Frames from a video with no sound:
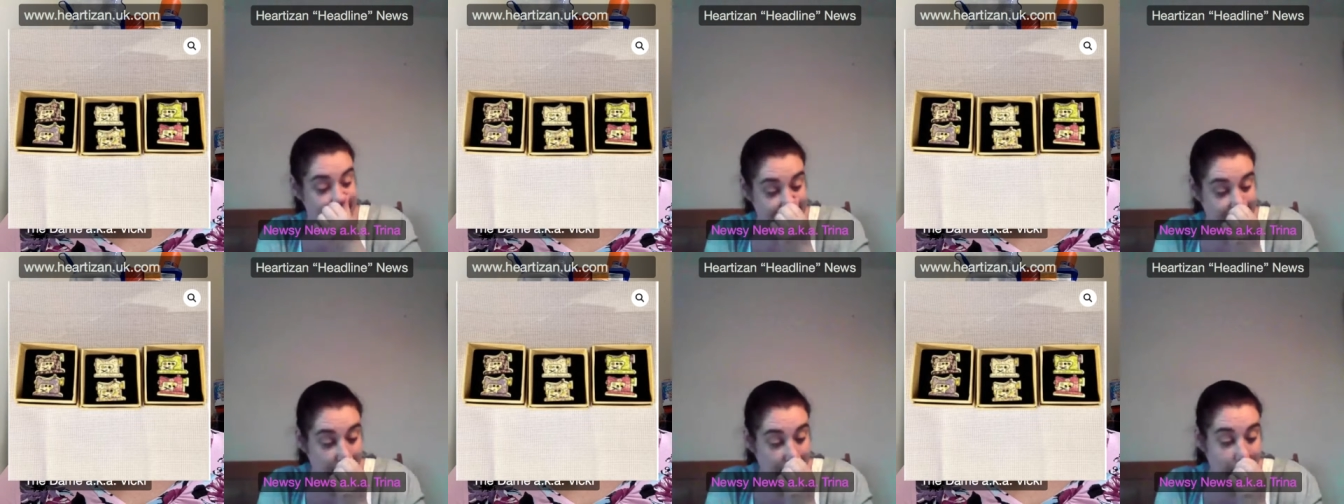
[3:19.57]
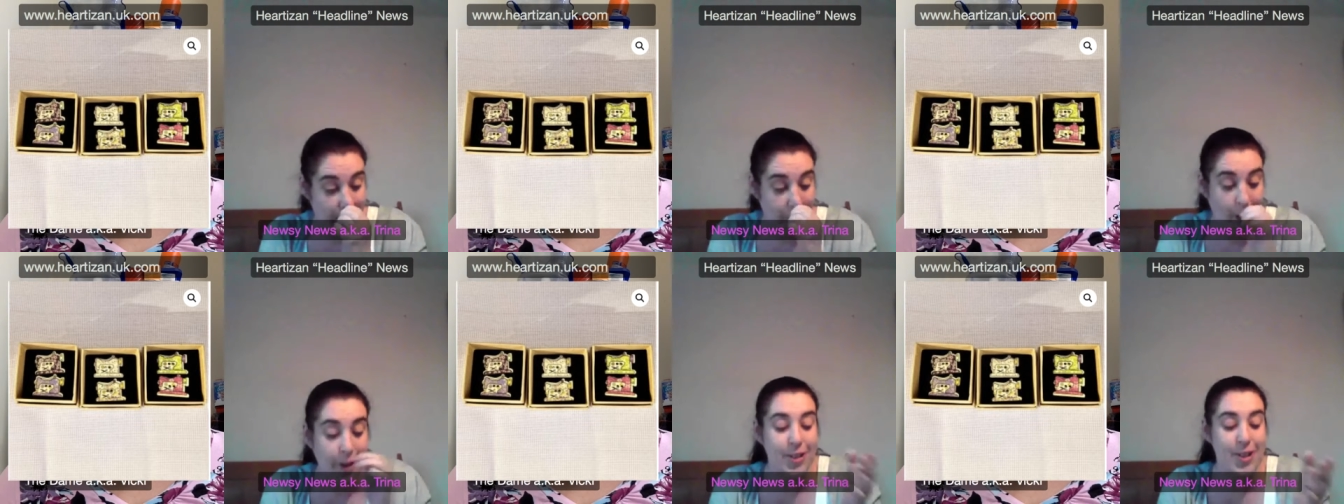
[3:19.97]
So
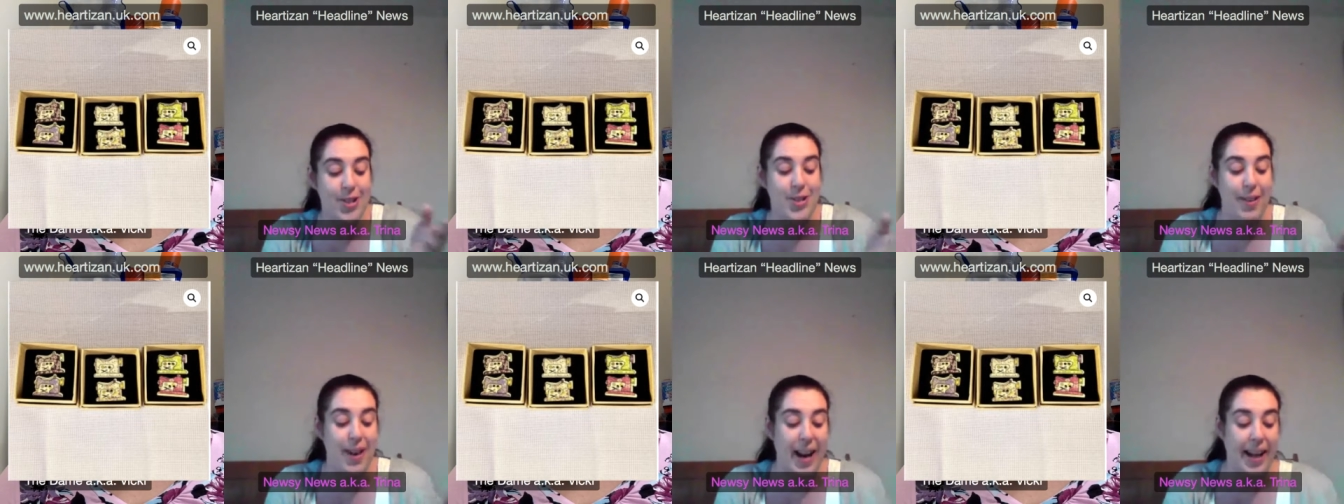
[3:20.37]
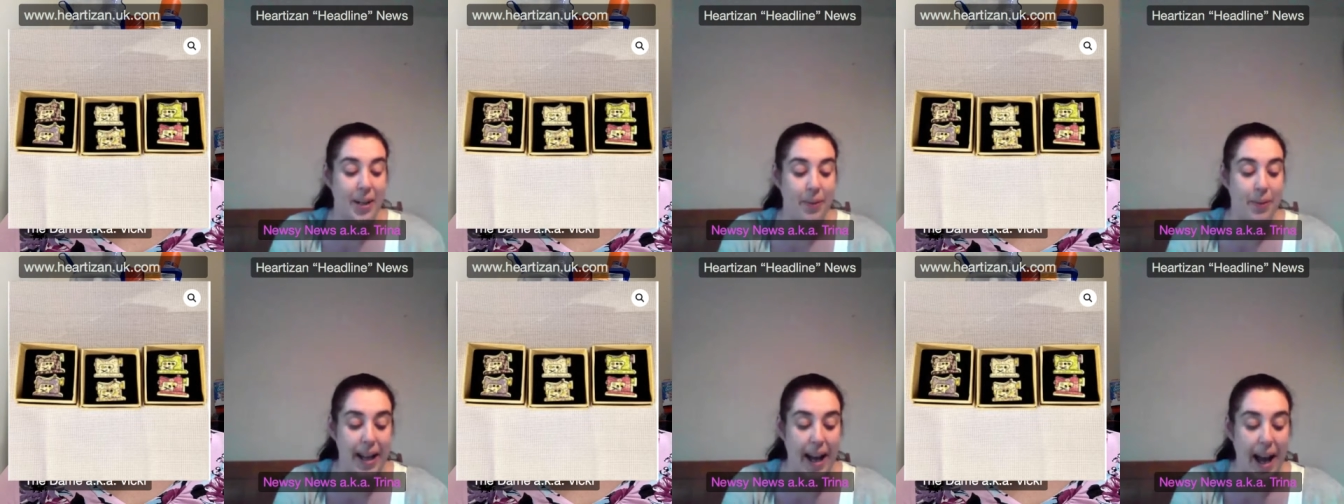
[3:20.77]
on the
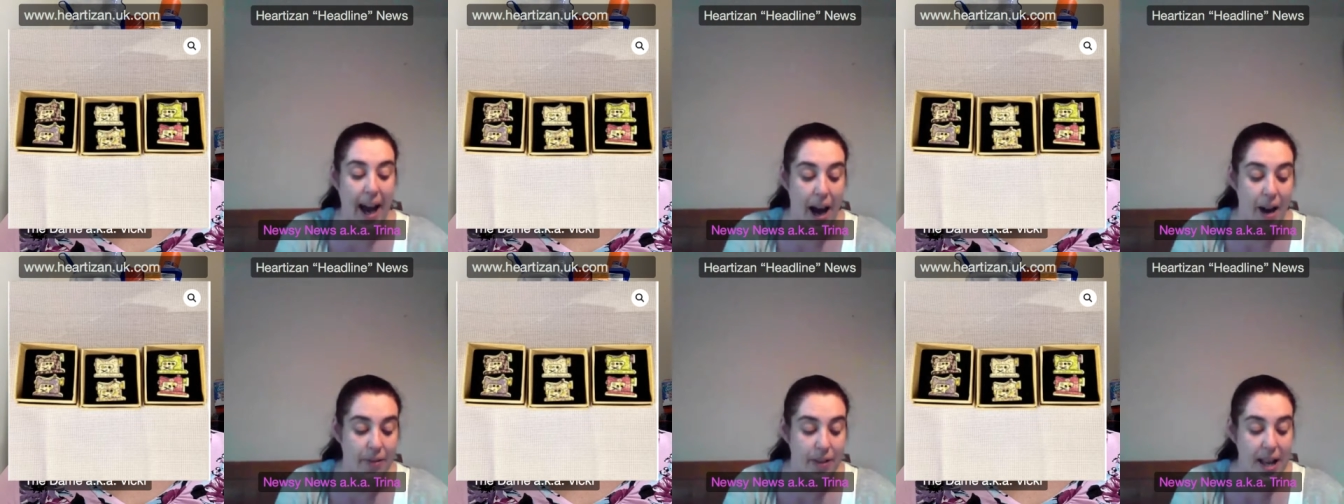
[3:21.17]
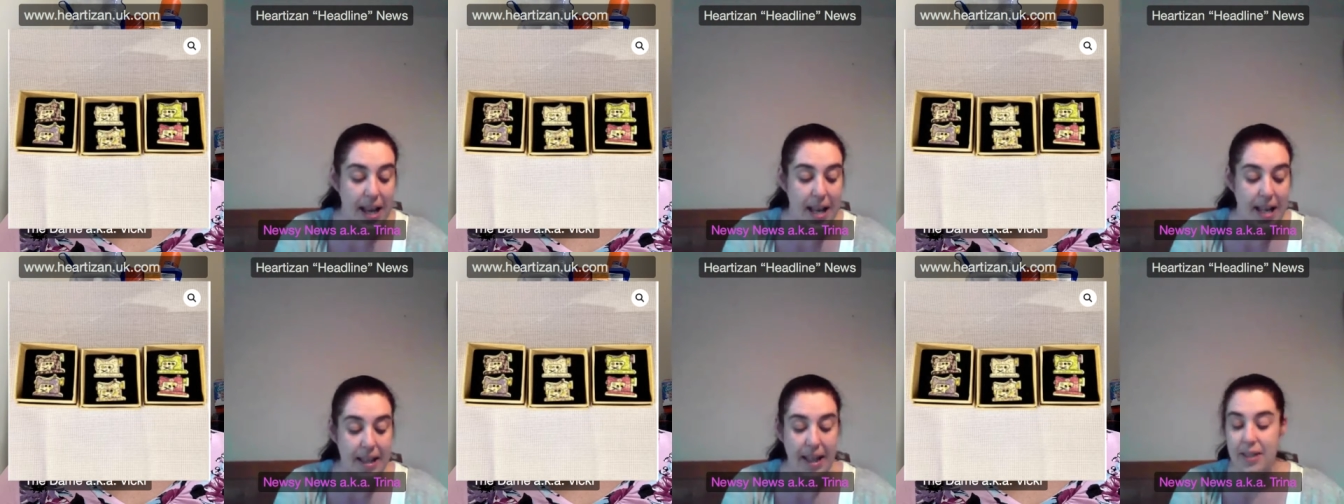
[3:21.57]
screen we have
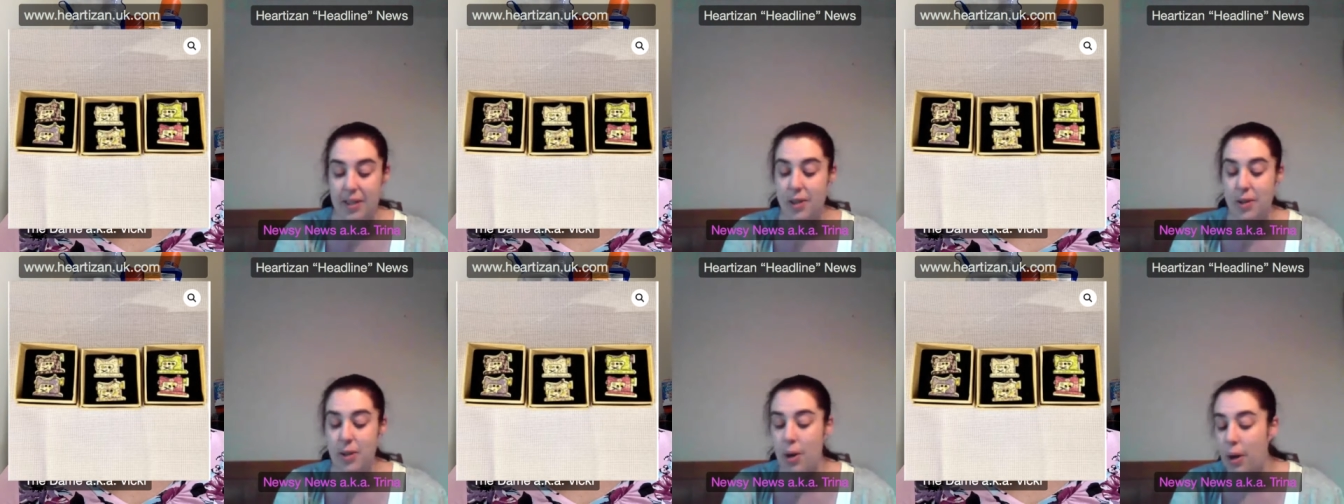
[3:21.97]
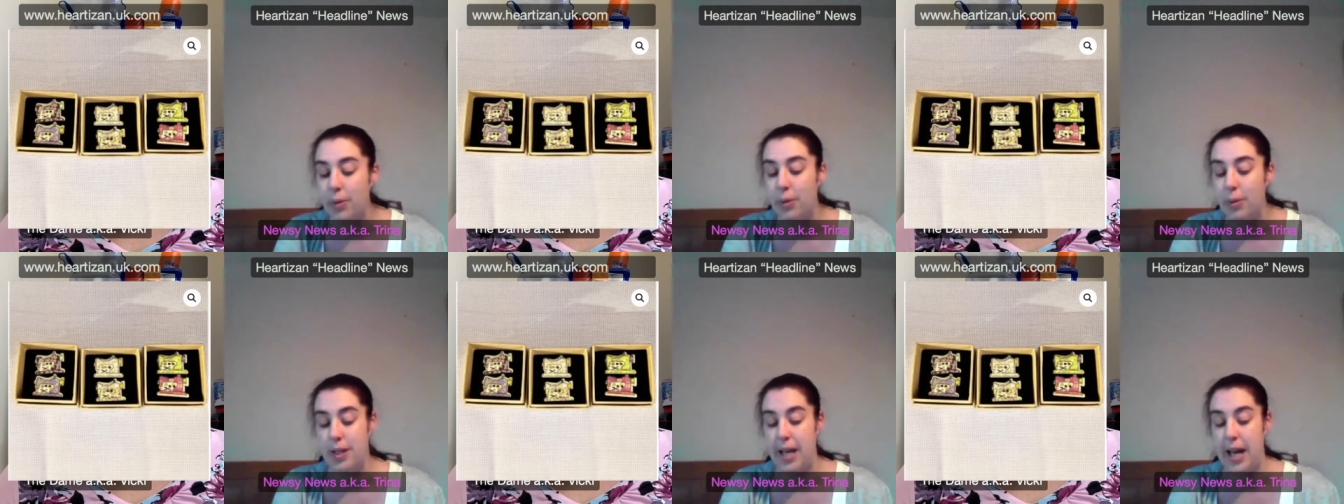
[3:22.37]
these
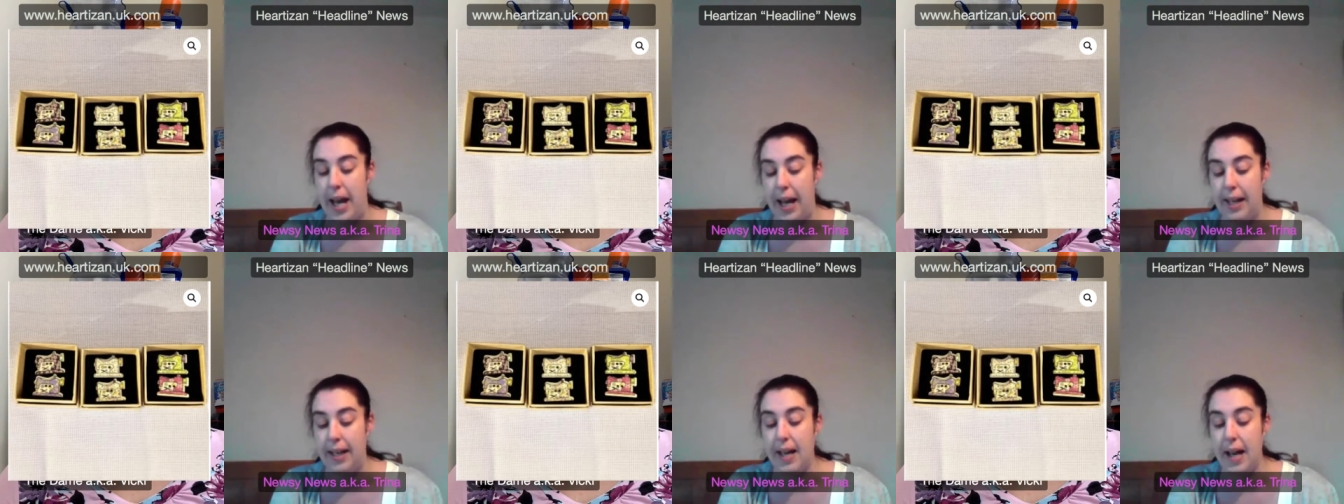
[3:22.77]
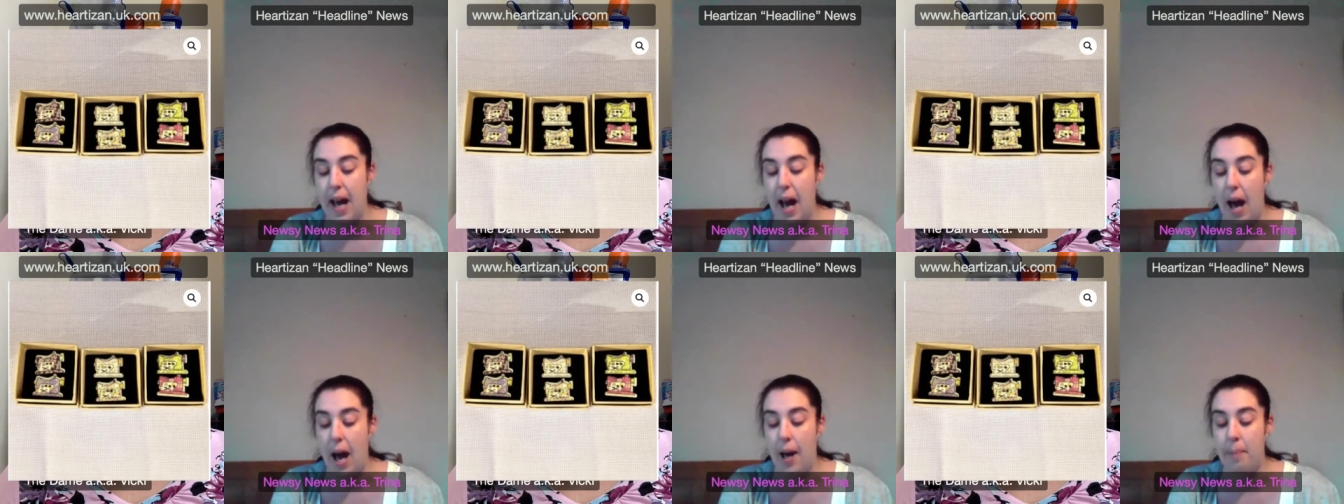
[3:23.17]
novelty
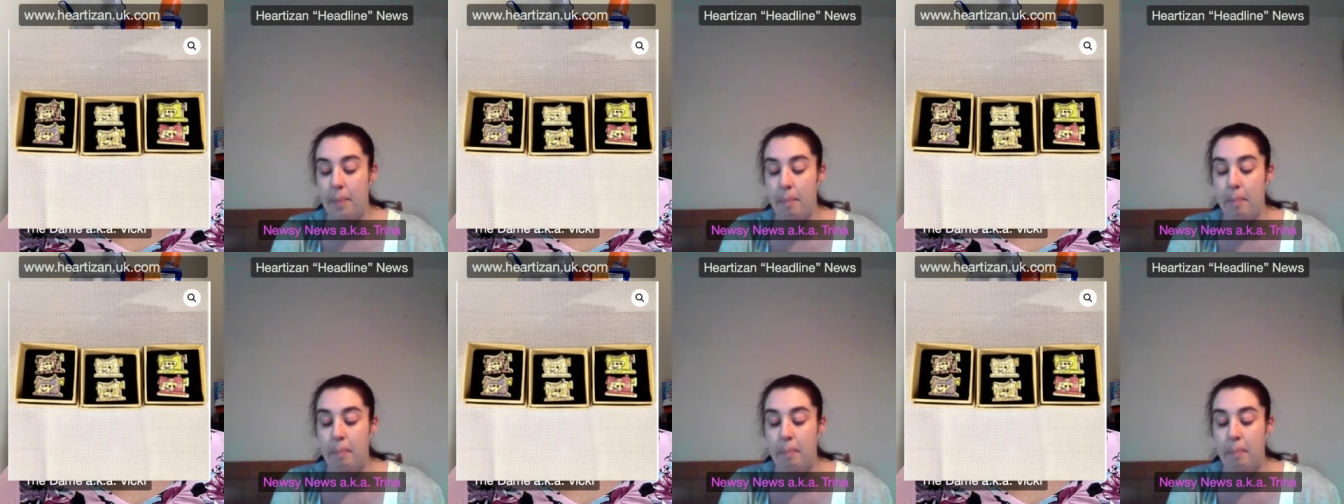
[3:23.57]
um,